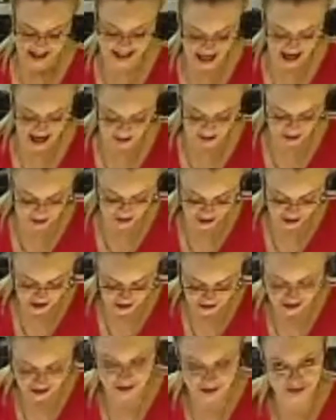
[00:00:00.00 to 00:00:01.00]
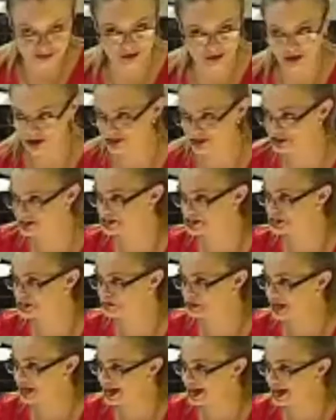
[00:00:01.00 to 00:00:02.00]
tablecloth for her
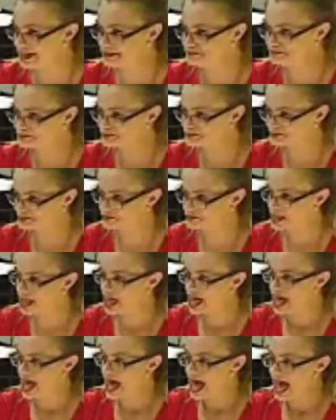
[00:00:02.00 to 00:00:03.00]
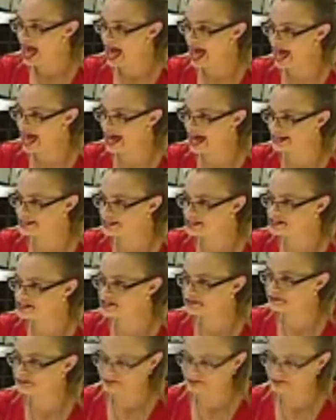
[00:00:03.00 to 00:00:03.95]
display, and